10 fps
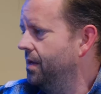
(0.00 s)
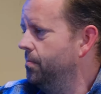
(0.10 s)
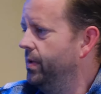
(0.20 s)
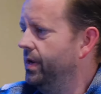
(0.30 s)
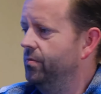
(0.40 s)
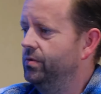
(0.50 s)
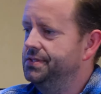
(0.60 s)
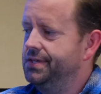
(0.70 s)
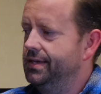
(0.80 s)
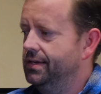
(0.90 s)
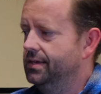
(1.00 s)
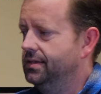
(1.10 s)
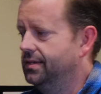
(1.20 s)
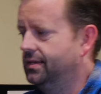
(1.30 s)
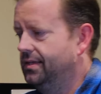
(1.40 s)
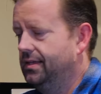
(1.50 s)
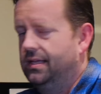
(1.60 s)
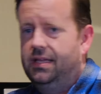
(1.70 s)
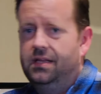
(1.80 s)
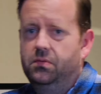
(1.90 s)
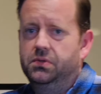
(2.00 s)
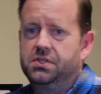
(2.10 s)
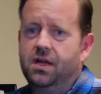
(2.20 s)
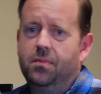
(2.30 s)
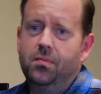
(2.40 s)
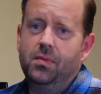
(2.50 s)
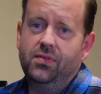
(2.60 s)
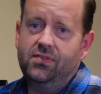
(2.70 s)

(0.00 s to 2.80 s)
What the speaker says: but it was a couple months'